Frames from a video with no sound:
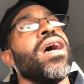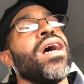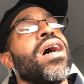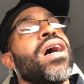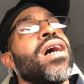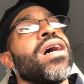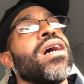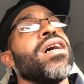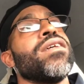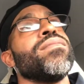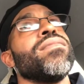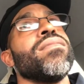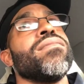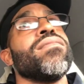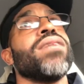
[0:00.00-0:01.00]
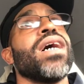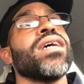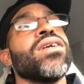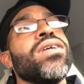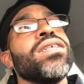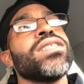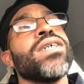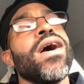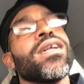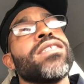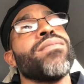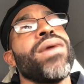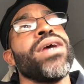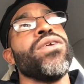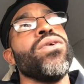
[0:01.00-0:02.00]
I could have talked to
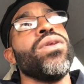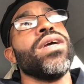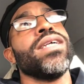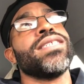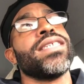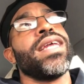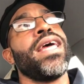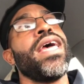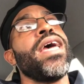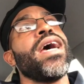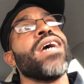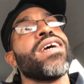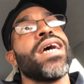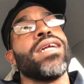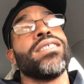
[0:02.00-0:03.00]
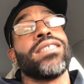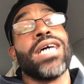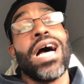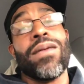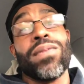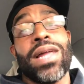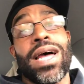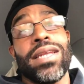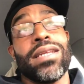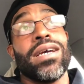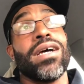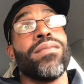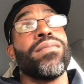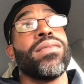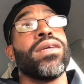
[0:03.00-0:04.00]
my unit and said, hey, I got a job lined
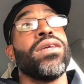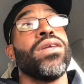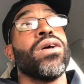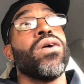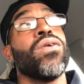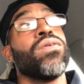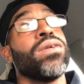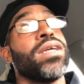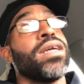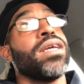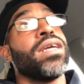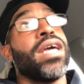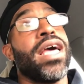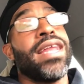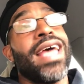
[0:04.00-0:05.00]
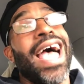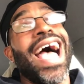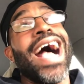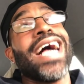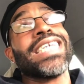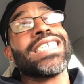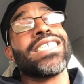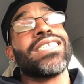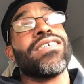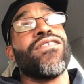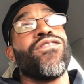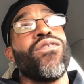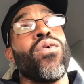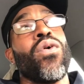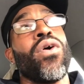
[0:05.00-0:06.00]
up, and asked
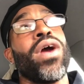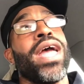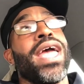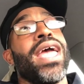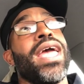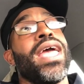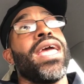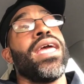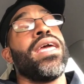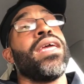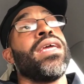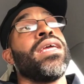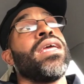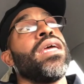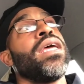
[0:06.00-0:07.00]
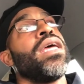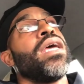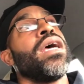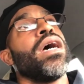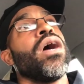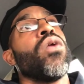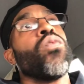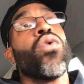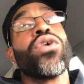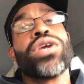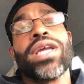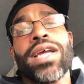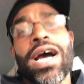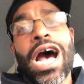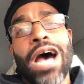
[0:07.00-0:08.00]
for a
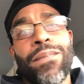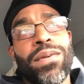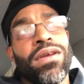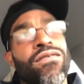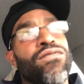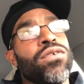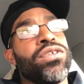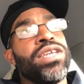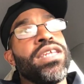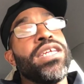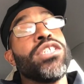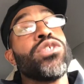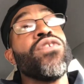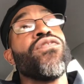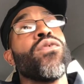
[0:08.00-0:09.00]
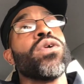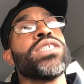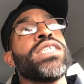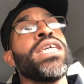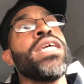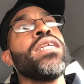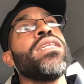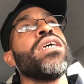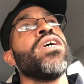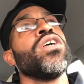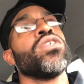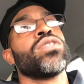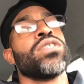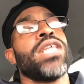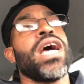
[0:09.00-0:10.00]
working copy of your DD-214,
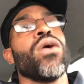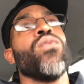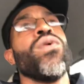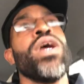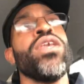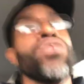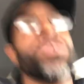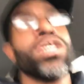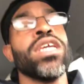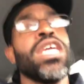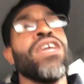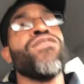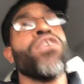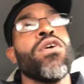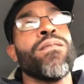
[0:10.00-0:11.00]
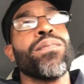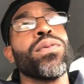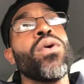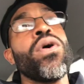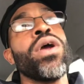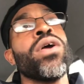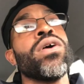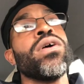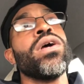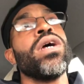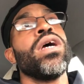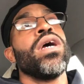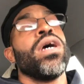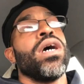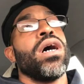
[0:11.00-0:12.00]
so that way you can give your employer
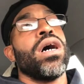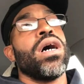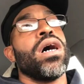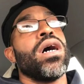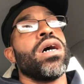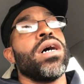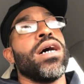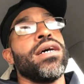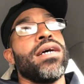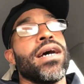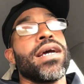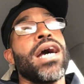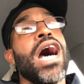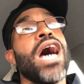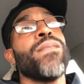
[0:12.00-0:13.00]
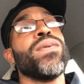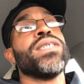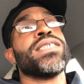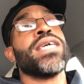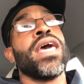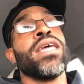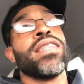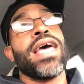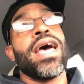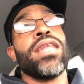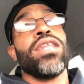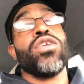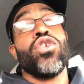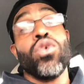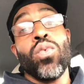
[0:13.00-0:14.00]
a copy saying that
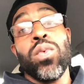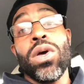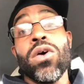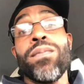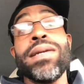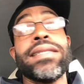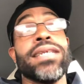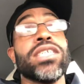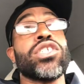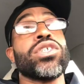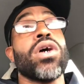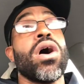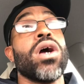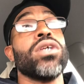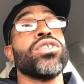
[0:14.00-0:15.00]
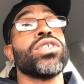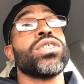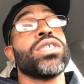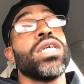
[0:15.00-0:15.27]
you will be discharged